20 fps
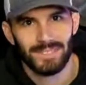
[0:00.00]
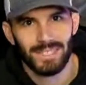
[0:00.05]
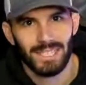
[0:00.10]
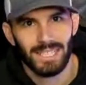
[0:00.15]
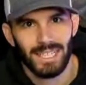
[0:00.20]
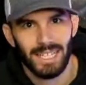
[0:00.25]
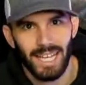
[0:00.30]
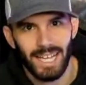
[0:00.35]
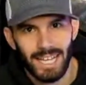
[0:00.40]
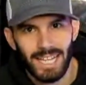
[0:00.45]

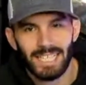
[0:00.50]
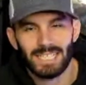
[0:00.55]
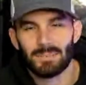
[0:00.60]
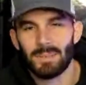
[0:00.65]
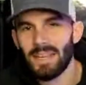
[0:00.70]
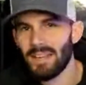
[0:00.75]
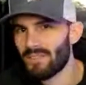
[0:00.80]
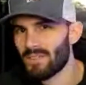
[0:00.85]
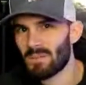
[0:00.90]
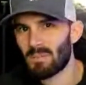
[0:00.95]
It gets me
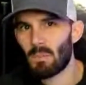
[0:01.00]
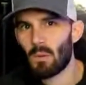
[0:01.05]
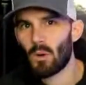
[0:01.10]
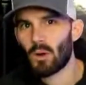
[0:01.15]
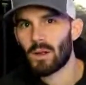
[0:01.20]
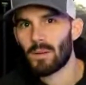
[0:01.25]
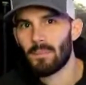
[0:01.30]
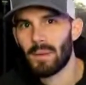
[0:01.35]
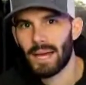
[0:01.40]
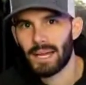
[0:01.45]
even more
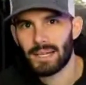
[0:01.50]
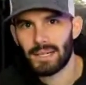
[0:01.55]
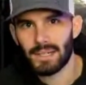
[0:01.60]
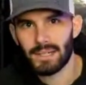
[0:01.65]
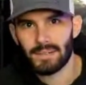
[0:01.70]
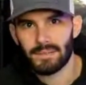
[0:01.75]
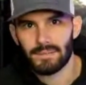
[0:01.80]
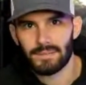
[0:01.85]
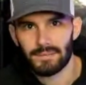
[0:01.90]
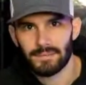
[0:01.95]

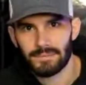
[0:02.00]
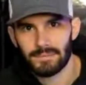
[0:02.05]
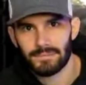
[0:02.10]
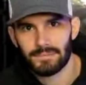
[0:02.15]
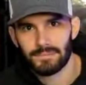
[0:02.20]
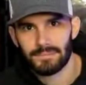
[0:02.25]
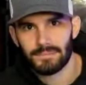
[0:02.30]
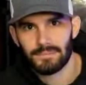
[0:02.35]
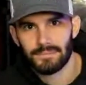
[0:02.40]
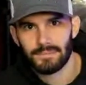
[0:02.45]
competitive.
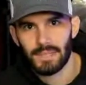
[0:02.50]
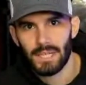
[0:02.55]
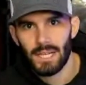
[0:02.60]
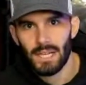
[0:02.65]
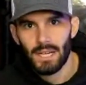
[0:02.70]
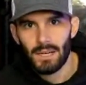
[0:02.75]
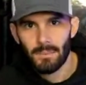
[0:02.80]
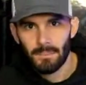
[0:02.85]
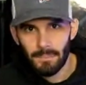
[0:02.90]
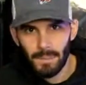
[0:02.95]

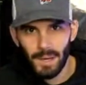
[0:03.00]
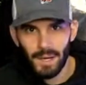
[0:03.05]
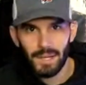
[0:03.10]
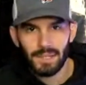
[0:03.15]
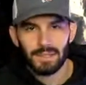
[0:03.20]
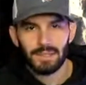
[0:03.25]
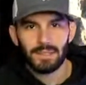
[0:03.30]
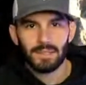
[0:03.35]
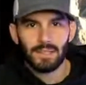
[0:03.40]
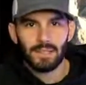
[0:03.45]

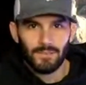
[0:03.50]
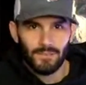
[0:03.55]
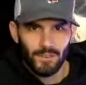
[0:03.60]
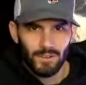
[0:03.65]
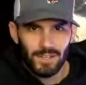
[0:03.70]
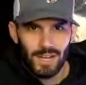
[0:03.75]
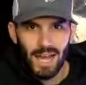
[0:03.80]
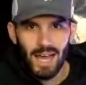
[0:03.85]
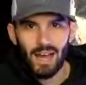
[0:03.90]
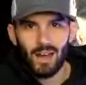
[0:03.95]
But for
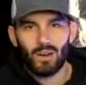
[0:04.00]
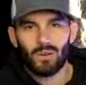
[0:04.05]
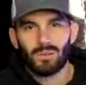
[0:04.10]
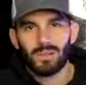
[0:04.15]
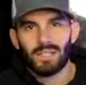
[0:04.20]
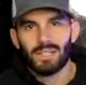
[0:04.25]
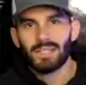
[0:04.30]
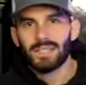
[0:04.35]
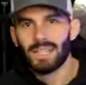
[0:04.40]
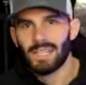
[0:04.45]
now,
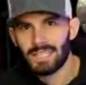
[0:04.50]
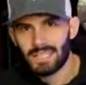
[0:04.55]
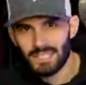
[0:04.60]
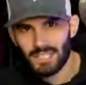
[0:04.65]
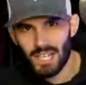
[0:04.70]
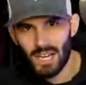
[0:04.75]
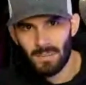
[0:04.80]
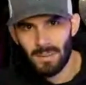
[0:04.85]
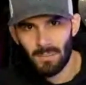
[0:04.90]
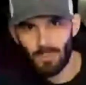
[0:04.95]
ladies and
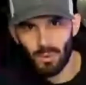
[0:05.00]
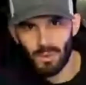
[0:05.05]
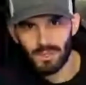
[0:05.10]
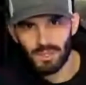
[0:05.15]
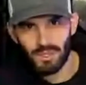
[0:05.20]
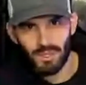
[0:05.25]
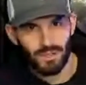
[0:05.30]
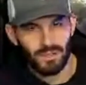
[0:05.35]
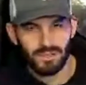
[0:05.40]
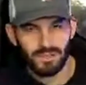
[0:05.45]
gentlemen, boys and
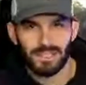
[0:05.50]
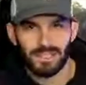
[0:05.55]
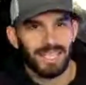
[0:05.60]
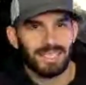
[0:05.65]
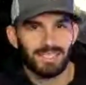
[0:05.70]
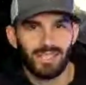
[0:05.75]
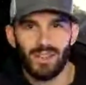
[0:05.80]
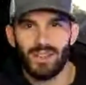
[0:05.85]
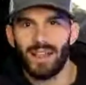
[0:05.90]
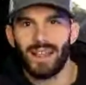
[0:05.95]
girls, that's
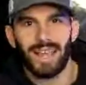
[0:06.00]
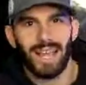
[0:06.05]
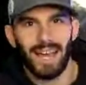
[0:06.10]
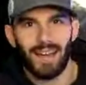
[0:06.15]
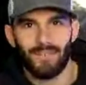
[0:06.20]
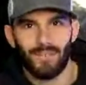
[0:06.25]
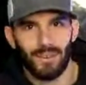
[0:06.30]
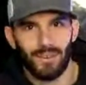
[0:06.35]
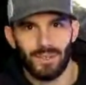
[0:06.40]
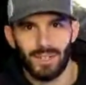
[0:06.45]
all I got
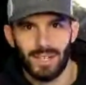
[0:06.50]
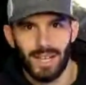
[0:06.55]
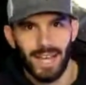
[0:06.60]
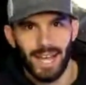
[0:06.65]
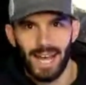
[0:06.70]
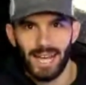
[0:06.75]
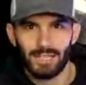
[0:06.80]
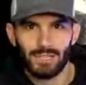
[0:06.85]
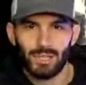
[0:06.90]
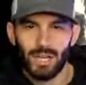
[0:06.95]
for you today.
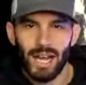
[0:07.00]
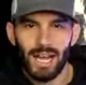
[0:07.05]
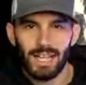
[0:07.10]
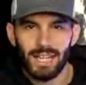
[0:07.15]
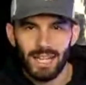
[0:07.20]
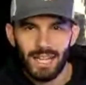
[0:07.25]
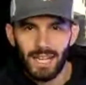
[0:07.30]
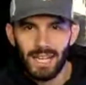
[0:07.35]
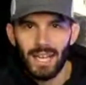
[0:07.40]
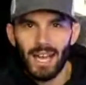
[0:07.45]
I
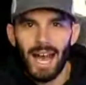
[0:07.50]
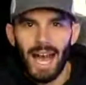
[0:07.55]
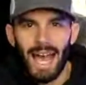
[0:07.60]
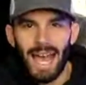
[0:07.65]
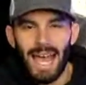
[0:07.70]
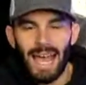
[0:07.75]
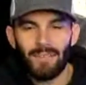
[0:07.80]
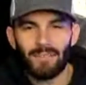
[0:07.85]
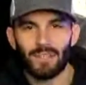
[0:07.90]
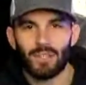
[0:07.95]

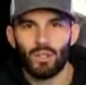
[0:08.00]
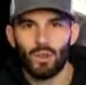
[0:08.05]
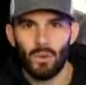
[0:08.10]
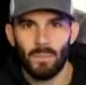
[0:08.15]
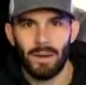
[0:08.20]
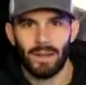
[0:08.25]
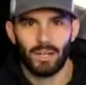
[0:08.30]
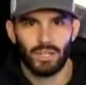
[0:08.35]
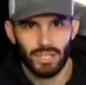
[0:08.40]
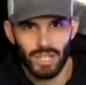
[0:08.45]
have to do a
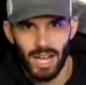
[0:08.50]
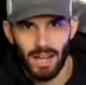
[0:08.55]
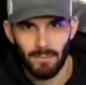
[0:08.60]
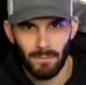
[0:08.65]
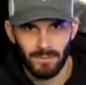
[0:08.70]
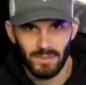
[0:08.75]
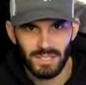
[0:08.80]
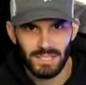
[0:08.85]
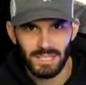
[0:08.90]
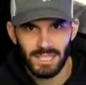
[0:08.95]
better job
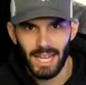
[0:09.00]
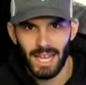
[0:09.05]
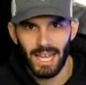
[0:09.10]
of staying